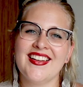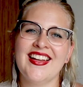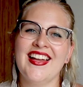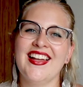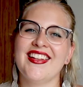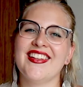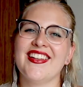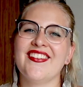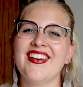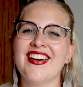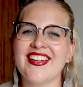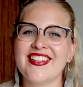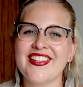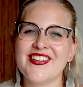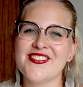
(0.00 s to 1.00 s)

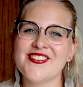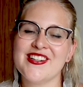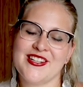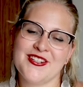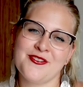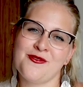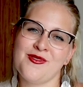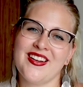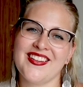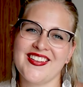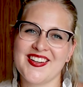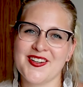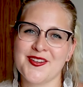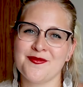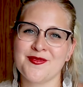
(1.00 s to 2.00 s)
Hello, and
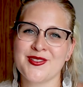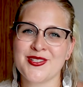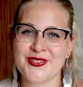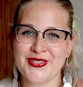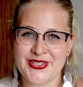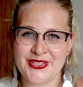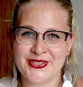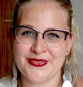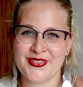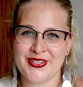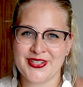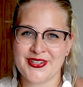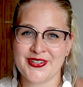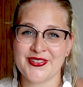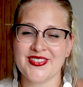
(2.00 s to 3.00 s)
welcome to a new
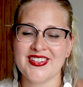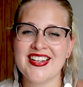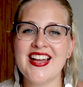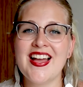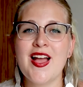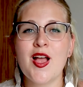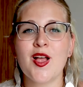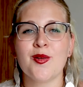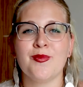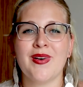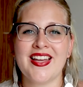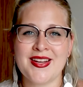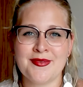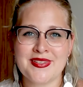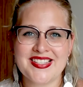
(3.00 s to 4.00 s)
video.
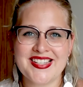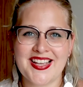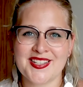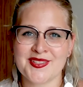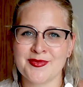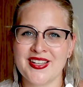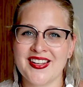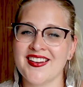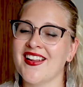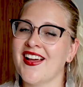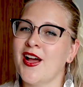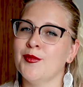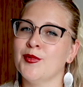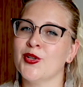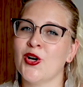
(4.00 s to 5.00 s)
My name is Tasmin.
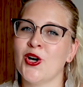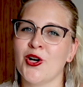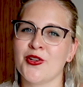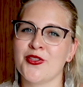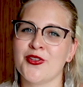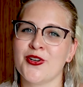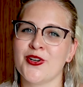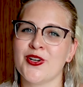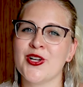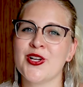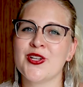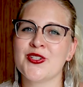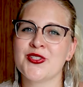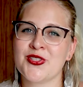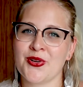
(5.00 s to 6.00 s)
I'm an author,
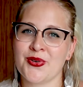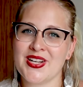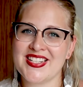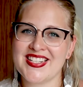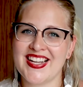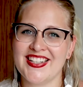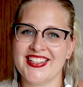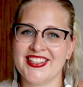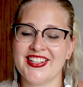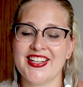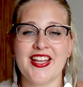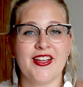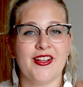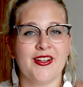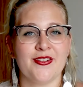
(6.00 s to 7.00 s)
storyteller,
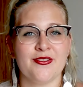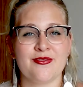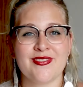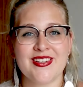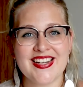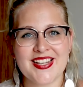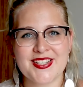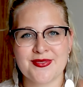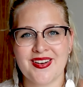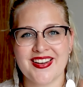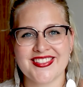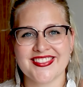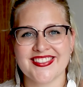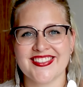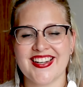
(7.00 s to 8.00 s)
and freelance
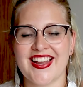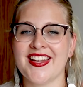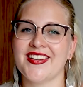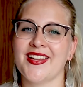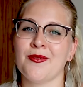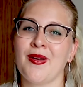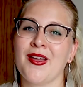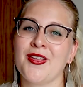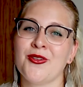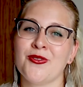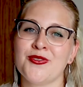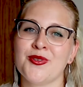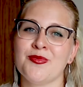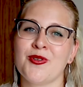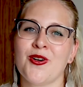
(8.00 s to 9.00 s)
writer, and I make
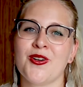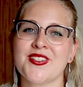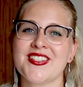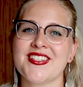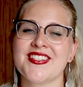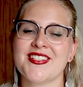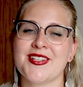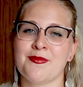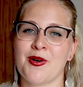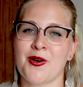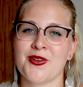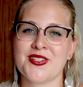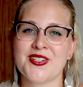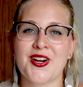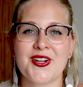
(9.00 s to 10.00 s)
YouTube content
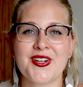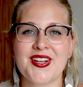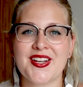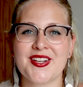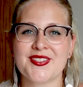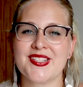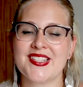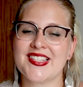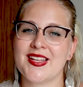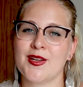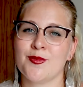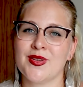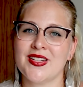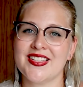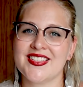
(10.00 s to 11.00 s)
about gardening,
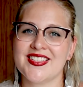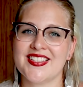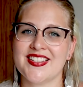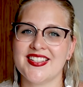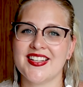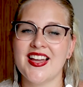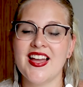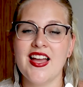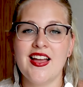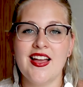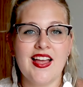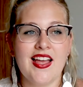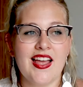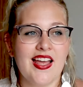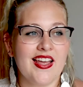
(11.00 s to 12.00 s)
sustainability,
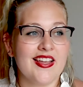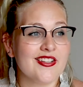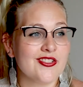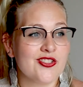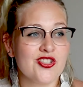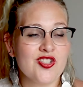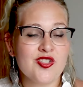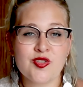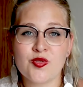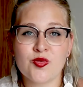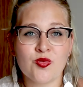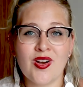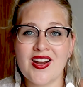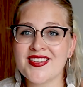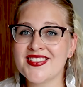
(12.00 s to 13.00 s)
and just
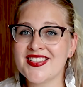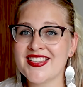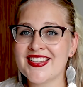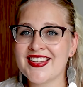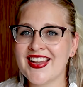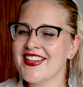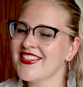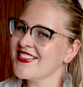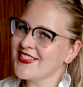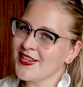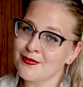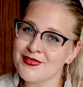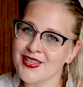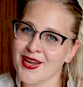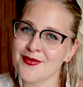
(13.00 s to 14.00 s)
writing, and
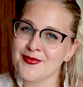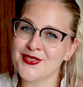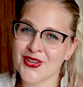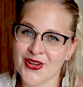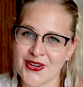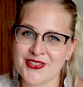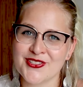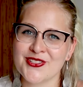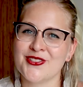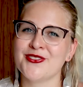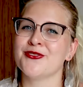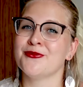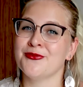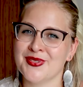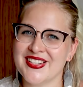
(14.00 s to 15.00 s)
sometimes
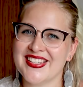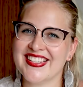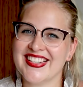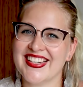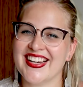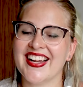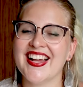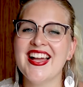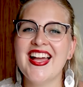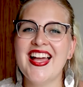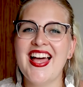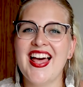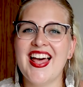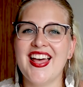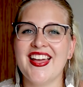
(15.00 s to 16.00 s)
also reading.
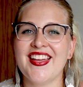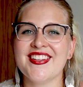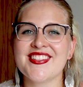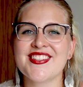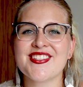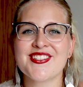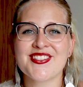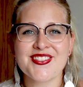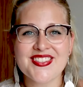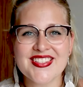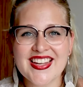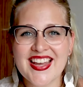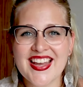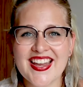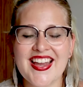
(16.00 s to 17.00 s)
And
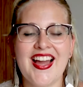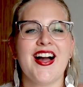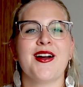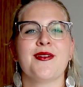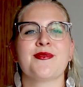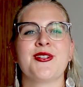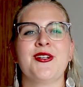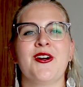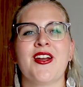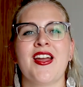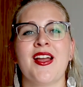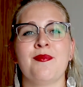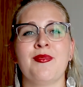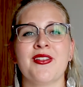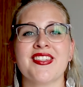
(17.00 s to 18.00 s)
today I'm
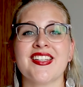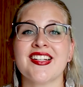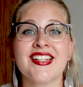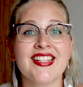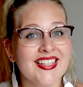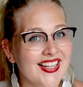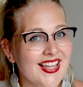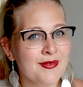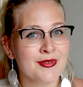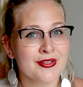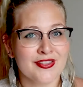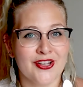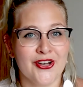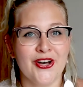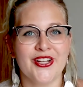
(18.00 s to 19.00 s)
talking about the
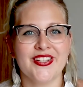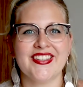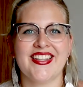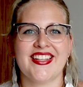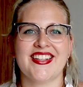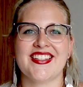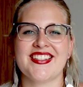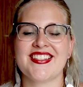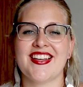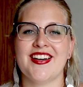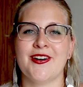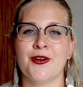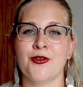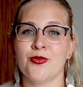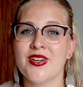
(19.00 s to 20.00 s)
Climathon, that is
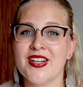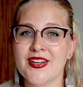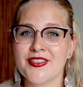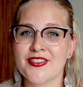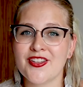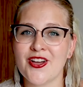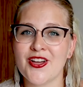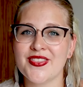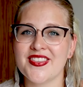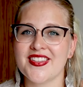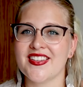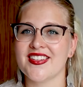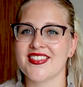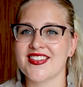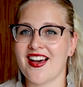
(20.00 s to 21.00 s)
a readathon
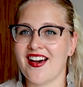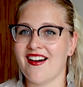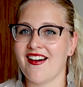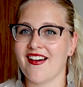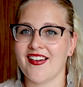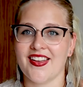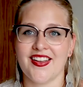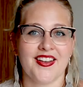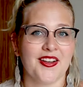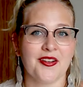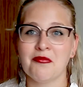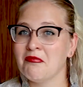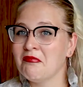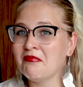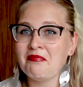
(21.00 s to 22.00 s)
that I
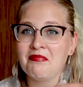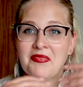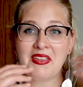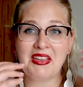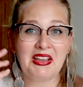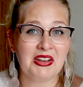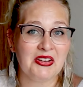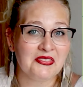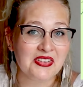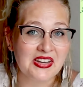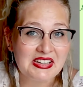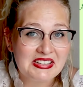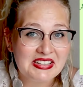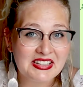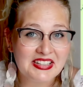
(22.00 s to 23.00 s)

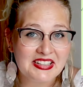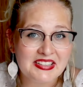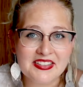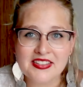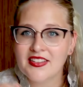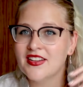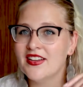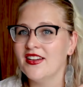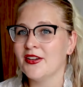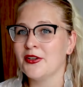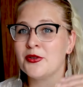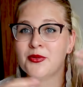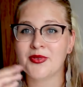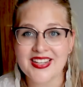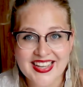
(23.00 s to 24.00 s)
invented,
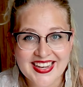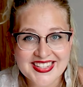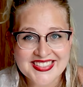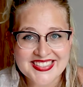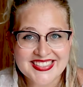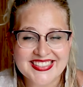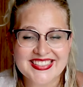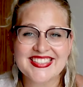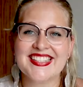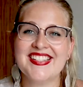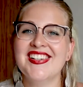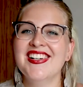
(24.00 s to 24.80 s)
created,